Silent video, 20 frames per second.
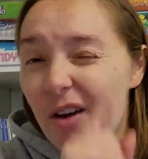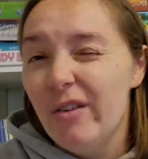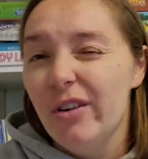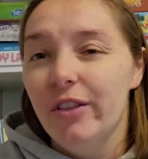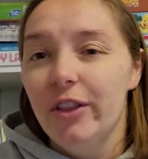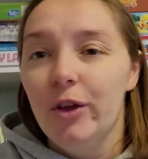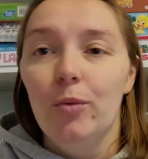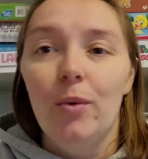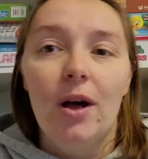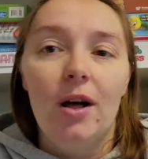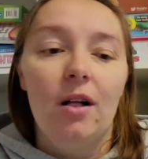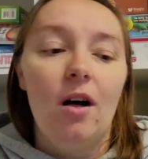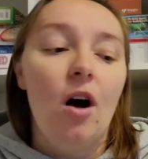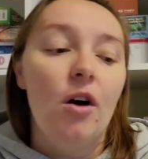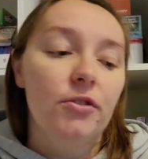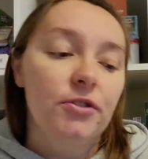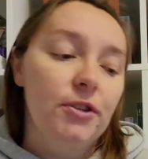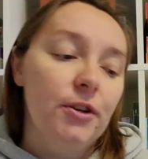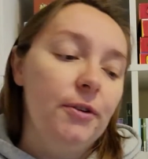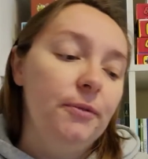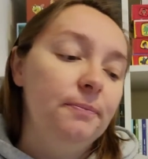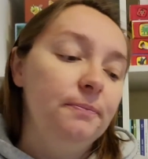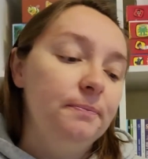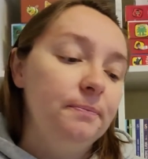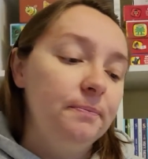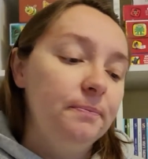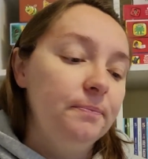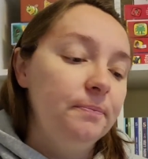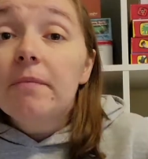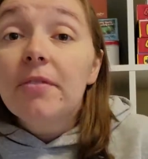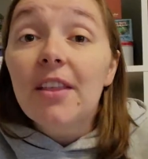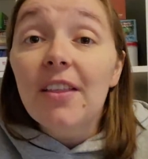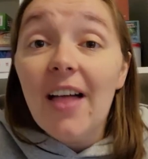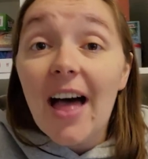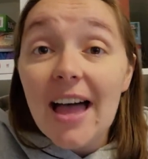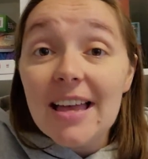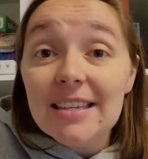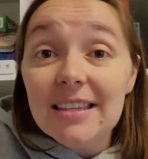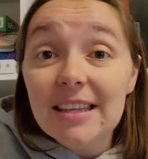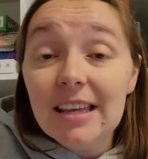really well also. The
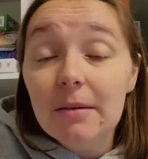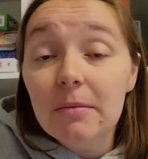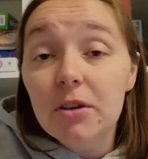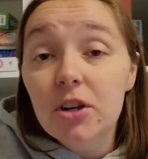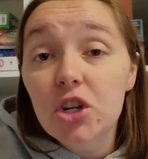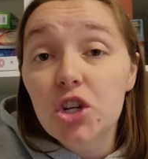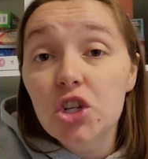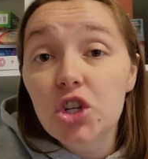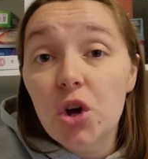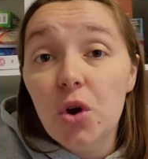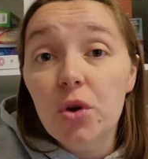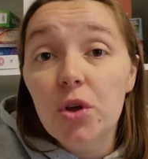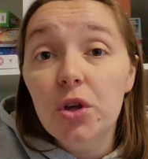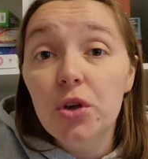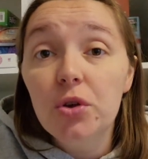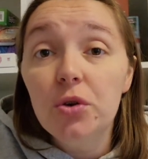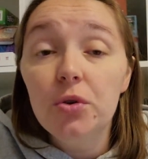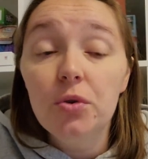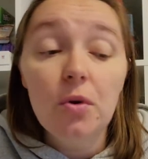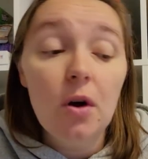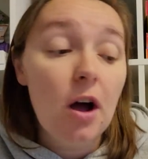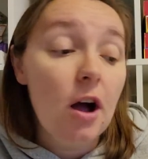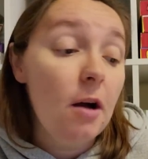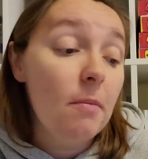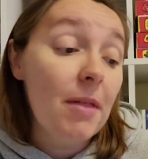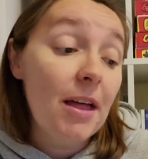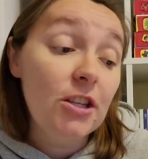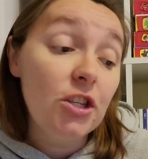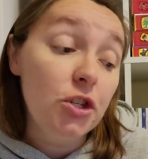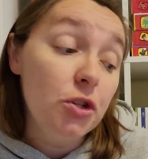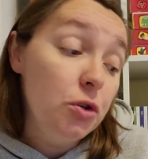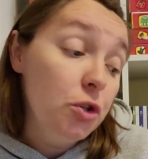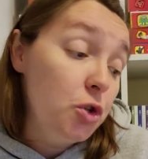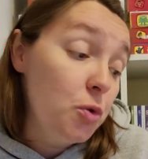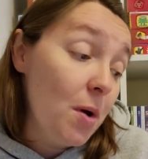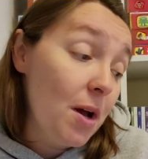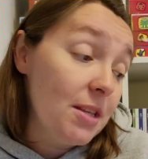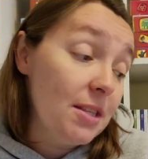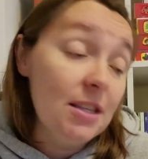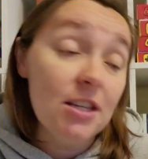last thing I'm going to show you that's new
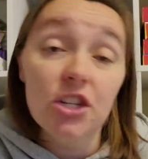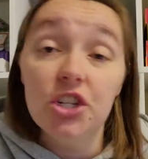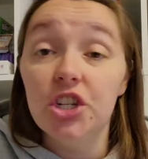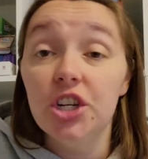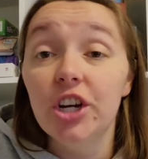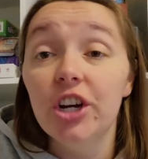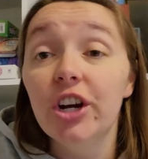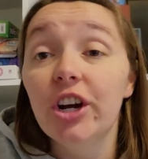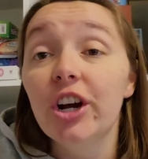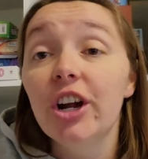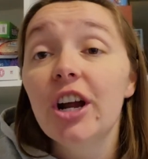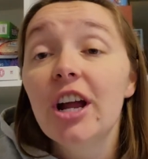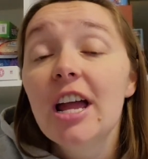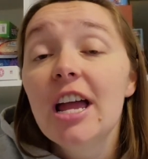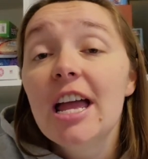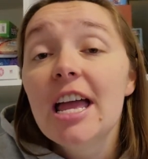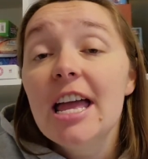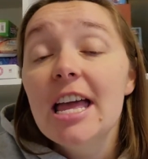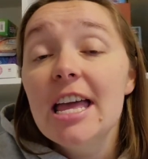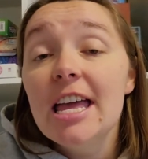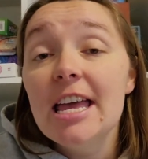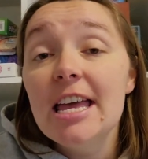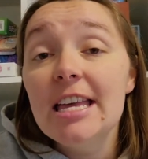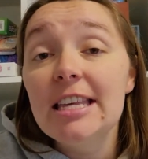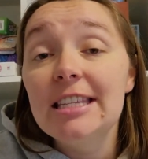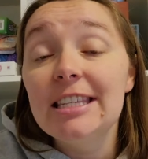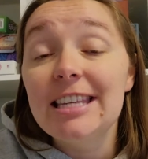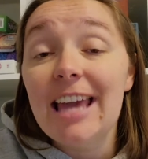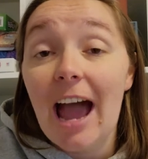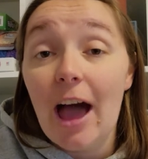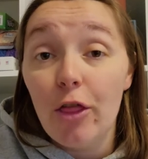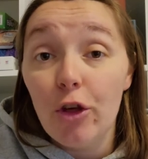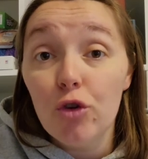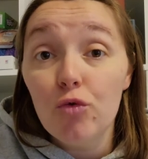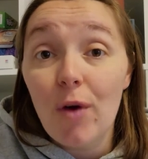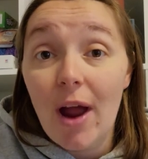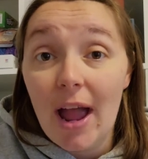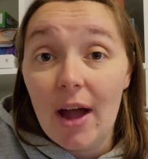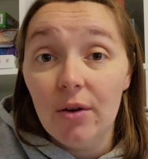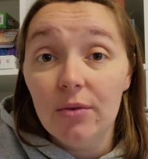to us this year is Gather
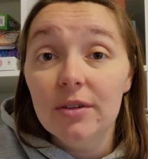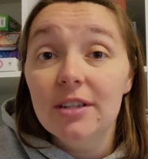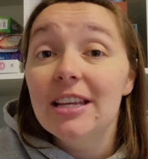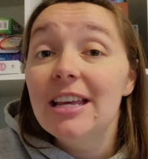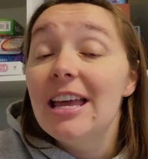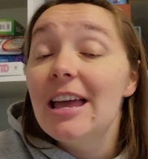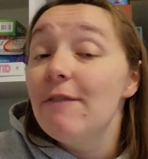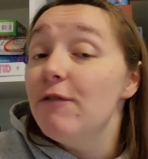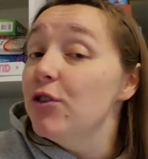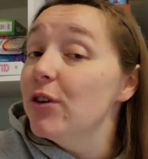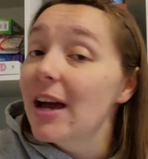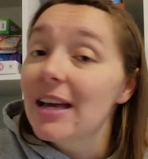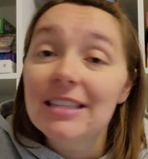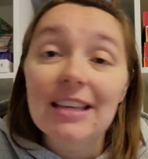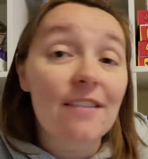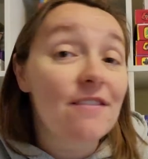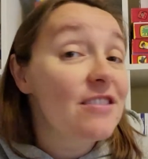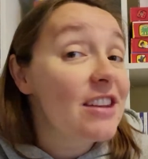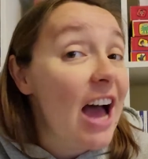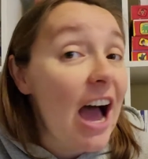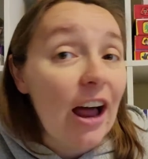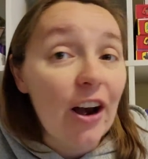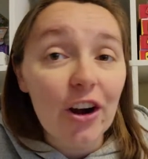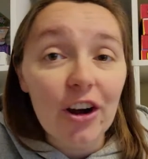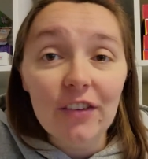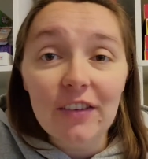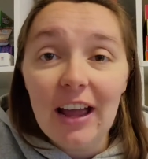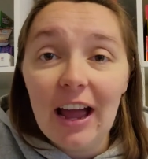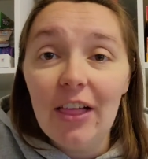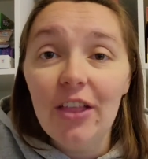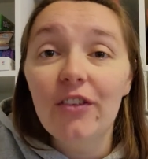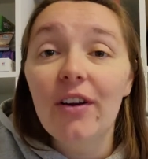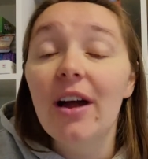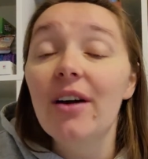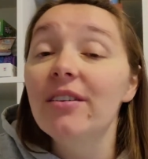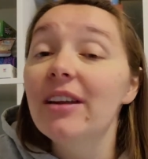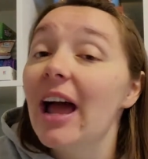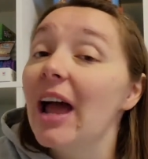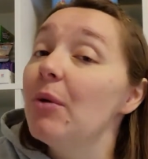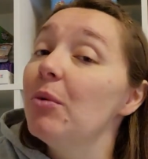Round. If you guys have not heard of Gather
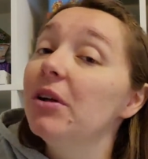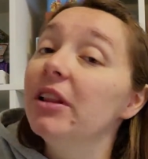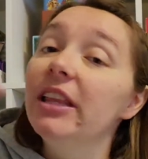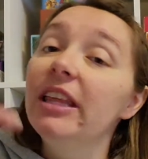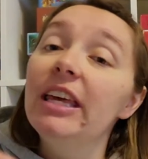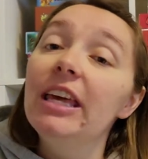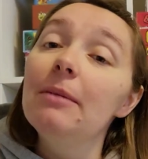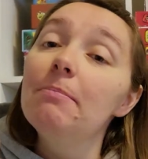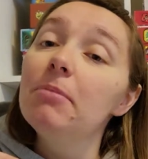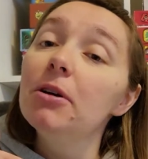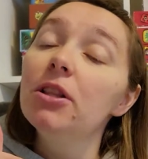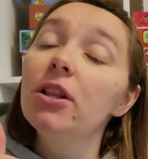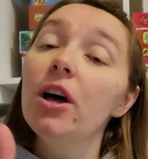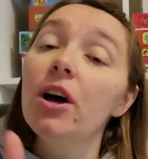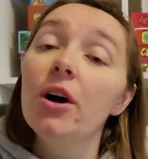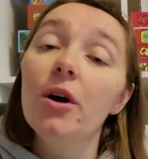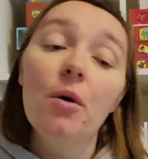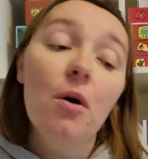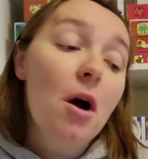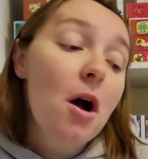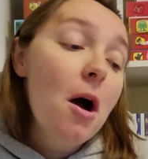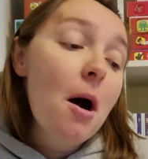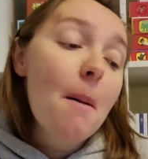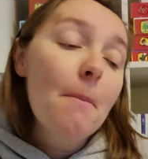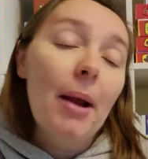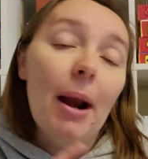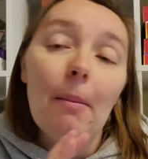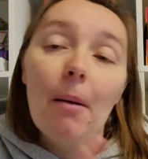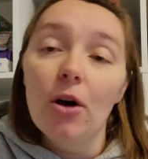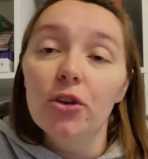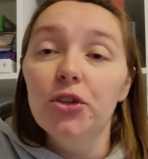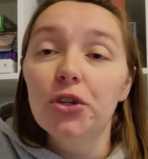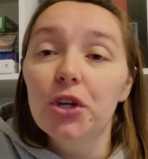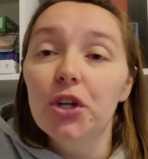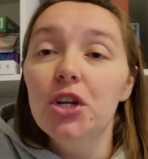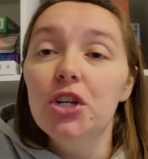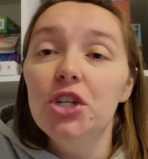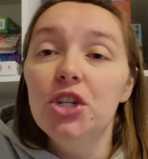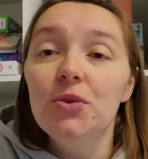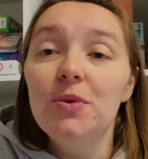Round, I will link it below. But I'm also
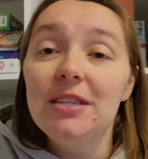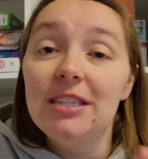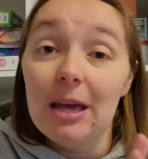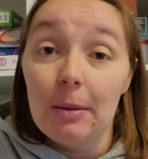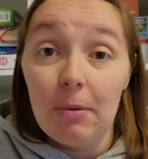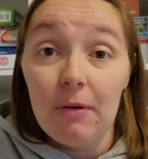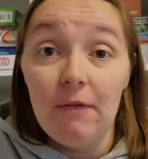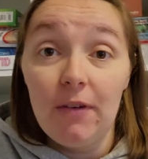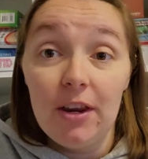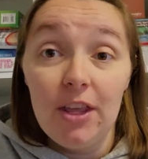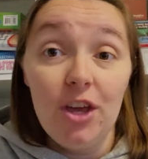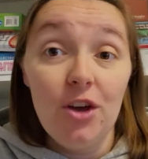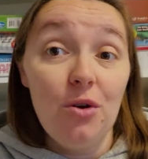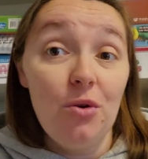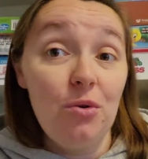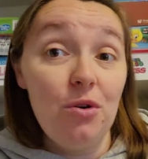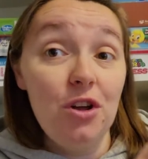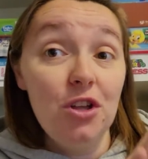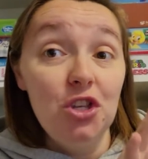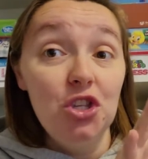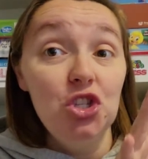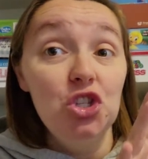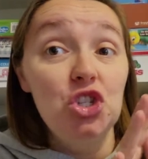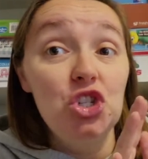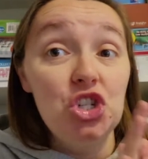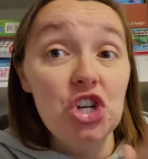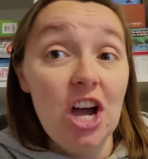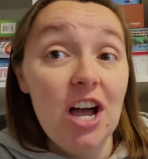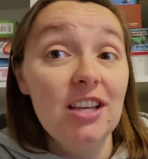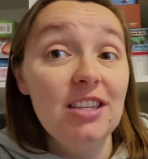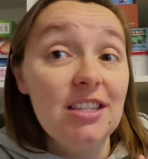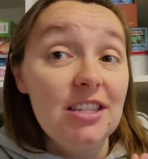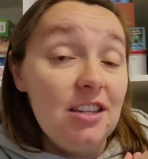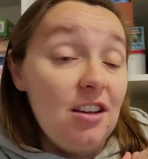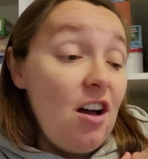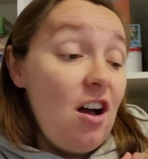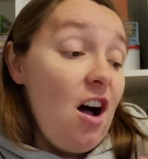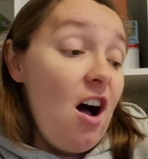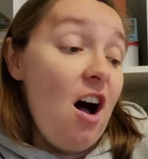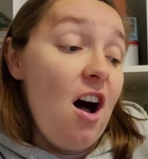going to do a separate video just
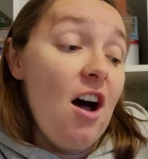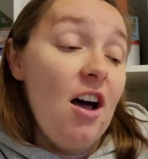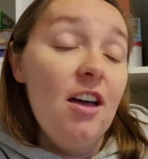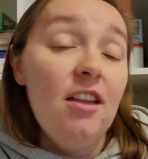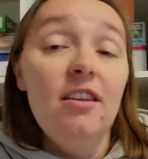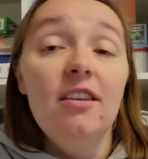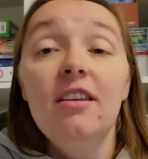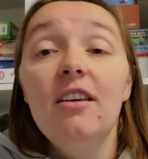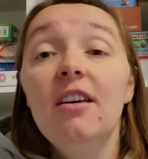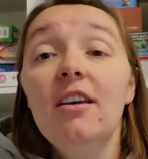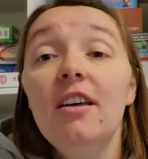on